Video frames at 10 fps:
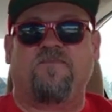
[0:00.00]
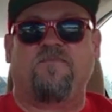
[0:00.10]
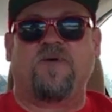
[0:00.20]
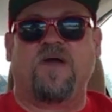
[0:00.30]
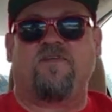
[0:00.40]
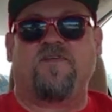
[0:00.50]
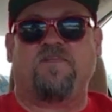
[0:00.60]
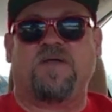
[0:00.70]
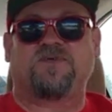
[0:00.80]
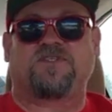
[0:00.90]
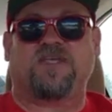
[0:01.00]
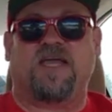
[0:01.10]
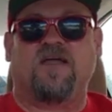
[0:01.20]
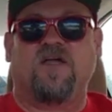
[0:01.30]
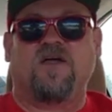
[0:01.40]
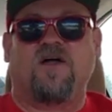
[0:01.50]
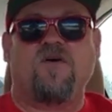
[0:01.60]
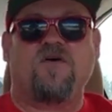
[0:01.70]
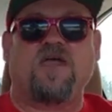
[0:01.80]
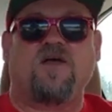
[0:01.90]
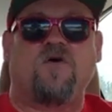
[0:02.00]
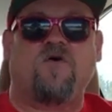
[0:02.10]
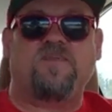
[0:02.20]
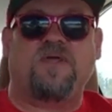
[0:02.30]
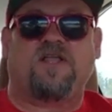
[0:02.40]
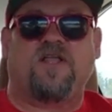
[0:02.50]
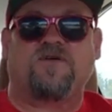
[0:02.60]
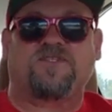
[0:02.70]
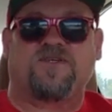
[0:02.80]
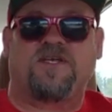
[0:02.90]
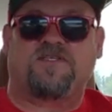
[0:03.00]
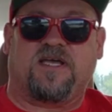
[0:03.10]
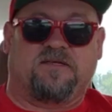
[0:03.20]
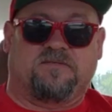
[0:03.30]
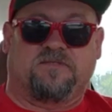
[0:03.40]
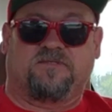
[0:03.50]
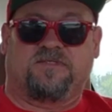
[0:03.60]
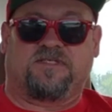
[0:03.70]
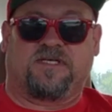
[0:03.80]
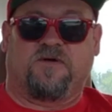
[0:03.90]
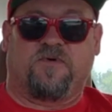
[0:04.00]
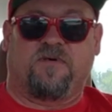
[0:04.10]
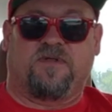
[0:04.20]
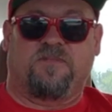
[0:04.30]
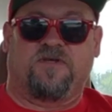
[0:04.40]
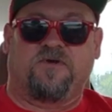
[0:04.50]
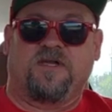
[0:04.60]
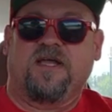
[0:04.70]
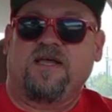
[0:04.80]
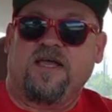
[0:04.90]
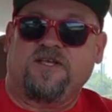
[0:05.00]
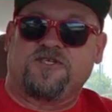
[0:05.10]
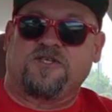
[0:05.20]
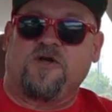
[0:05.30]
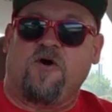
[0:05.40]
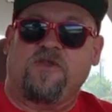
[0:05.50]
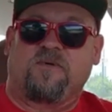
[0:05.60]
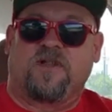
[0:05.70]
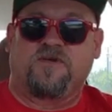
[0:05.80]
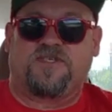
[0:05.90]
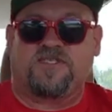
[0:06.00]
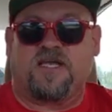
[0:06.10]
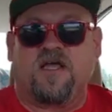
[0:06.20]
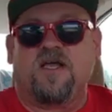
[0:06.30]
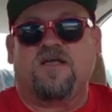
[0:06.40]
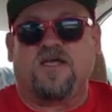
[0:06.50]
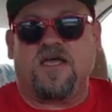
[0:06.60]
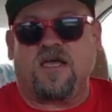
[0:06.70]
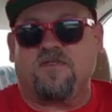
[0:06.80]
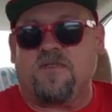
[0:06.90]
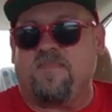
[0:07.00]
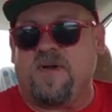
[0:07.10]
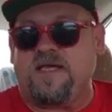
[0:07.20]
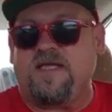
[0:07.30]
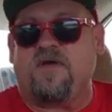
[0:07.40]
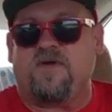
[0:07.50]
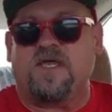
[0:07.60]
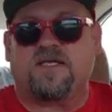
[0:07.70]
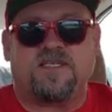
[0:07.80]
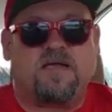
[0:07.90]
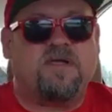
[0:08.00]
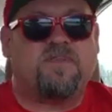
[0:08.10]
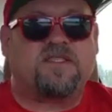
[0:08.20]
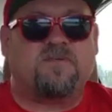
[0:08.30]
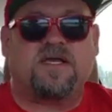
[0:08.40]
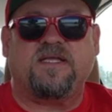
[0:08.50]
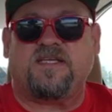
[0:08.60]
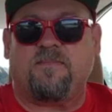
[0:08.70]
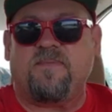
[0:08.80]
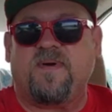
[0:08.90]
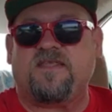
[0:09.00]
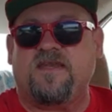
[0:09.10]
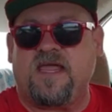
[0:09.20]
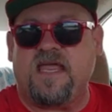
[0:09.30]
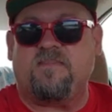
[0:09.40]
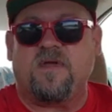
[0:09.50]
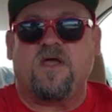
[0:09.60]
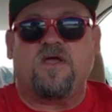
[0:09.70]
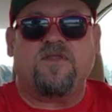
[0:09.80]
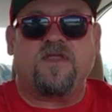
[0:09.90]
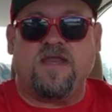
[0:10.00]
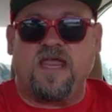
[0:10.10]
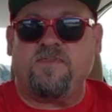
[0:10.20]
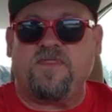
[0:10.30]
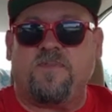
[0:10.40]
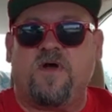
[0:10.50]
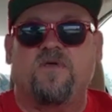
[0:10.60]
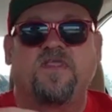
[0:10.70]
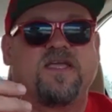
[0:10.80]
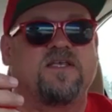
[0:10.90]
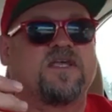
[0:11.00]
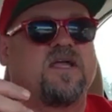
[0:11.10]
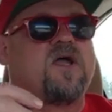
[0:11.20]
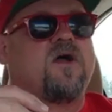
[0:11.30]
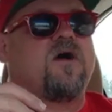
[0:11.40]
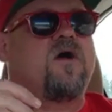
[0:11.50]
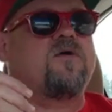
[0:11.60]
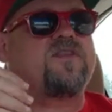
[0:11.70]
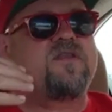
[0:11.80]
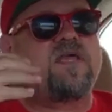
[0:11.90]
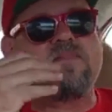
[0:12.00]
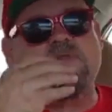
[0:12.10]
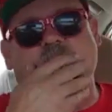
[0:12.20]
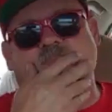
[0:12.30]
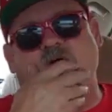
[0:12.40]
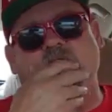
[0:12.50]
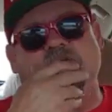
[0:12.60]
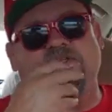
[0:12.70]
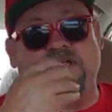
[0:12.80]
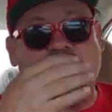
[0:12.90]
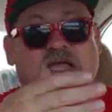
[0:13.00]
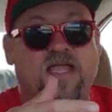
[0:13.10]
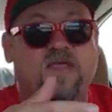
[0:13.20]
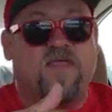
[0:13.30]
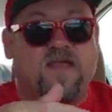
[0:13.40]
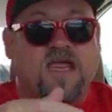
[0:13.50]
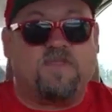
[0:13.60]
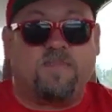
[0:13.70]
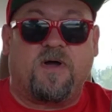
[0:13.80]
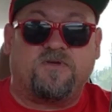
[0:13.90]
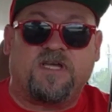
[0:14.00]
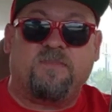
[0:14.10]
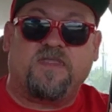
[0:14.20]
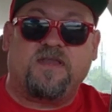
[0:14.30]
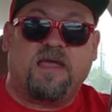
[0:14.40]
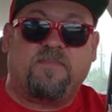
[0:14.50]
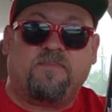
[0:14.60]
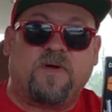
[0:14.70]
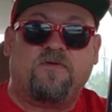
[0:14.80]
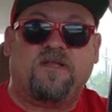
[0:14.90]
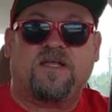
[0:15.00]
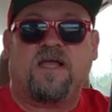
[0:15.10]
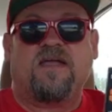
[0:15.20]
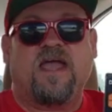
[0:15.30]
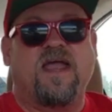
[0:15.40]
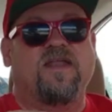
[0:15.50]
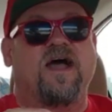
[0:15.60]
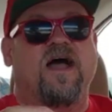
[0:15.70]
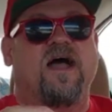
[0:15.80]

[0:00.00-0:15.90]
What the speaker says: Mario Van Peebles is like, oh yeah, hold me close. So he's like, oh, this is kind of weird, but let me do it. He starts holding him close. He's like, yeah, the money? Oh yeah, tell me about the money. Tell me about the name of the boat. And then he's like, oh, the name of the boat. He's like, yeah, the name of the boat. Tell me the name of the boat. And